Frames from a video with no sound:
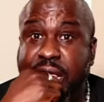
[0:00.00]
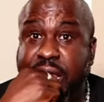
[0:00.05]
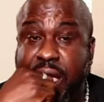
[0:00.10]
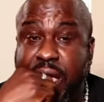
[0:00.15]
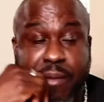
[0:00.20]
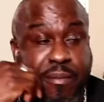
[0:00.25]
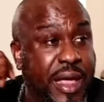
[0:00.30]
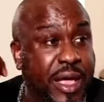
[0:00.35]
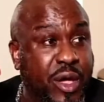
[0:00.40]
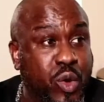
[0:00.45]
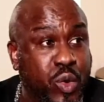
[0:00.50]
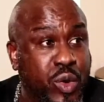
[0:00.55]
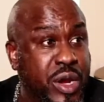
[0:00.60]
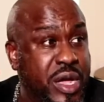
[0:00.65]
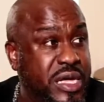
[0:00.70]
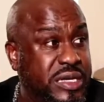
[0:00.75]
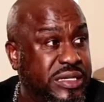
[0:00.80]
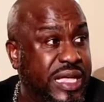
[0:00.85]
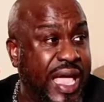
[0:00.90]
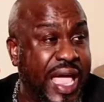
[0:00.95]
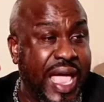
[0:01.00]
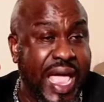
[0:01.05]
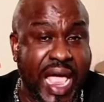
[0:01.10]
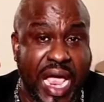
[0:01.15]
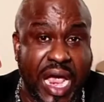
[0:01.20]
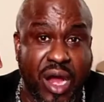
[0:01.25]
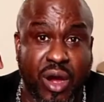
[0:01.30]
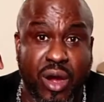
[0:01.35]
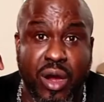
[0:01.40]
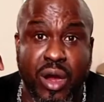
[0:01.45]
I'm like, who does
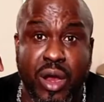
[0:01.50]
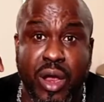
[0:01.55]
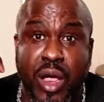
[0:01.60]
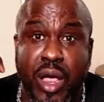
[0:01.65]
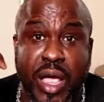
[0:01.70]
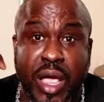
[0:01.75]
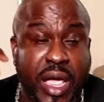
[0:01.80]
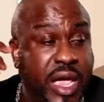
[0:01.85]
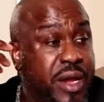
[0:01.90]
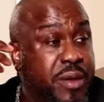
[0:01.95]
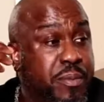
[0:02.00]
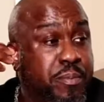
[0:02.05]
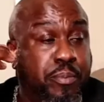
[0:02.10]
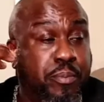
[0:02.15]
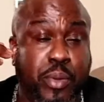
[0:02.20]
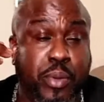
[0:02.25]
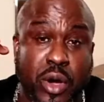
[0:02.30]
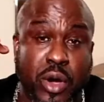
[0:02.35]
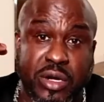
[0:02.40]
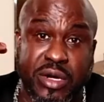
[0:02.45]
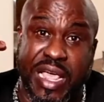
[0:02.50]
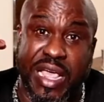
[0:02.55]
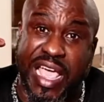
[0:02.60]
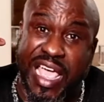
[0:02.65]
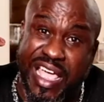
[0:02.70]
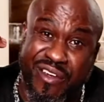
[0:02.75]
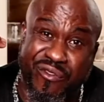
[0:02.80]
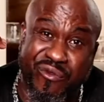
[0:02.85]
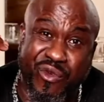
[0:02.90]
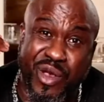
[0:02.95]
hair and booked
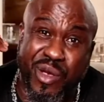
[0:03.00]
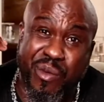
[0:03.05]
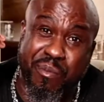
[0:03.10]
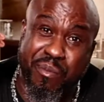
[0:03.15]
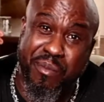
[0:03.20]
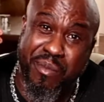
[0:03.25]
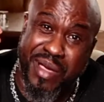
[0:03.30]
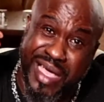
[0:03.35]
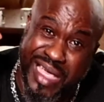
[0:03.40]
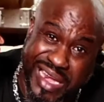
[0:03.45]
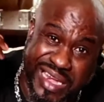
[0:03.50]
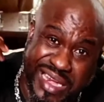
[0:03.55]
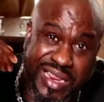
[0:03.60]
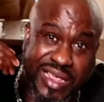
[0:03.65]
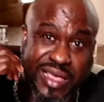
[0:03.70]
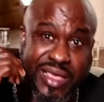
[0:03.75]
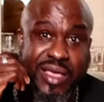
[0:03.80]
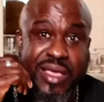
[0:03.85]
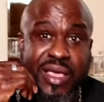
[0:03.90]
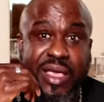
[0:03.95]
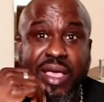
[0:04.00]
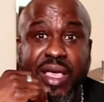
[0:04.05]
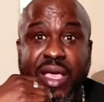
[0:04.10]
every Monday?